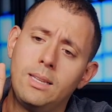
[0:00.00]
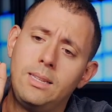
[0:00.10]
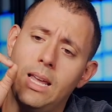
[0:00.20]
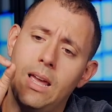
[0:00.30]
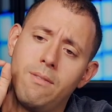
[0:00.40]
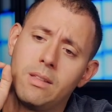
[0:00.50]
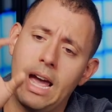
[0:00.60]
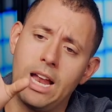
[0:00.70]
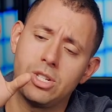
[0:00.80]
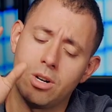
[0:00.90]
Dave
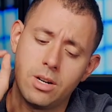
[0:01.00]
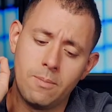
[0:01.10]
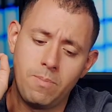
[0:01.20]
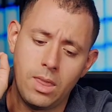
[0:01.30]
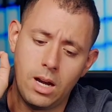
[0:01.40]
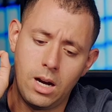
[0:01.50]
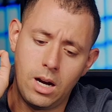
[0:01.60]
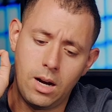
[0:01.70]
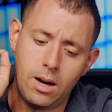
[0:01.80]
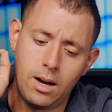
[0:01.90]
Scatchard,
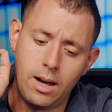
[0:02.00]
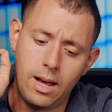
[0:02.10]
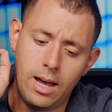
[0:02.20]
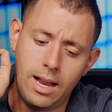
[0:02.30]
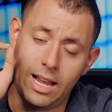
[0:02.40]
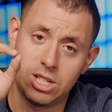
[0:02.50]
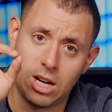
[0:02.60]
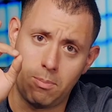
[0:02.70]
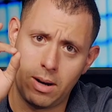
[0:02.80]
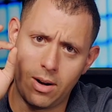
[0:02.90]

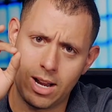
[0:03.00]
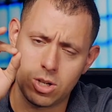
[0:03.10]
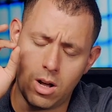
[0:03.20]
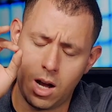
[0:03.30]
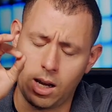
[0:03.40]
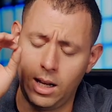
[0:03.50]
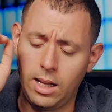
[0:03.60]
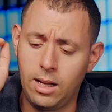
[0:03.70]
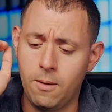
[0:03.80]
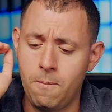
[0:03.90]
NHL player, National Hockey
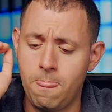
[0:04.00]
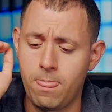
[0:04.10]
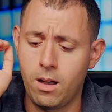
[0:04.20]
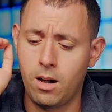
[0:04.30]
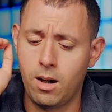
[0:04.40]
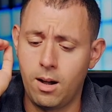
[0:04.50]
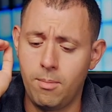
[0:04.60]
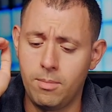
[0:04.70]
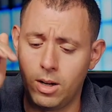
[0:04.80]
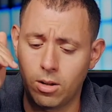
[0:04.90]
League,
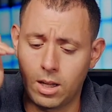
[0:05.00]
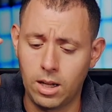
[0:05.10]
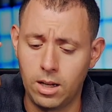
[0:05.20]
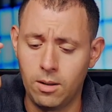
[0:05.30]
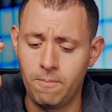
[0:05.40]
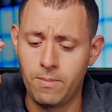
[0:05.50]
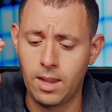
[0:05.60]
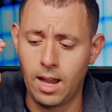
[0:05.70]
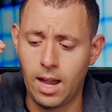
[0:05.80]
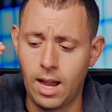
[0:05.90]
little kid,
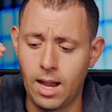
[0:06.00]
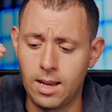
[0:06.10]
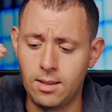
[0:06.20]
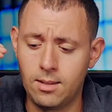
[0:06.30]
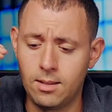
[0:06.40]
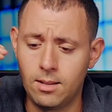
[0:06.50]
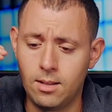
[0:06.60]
and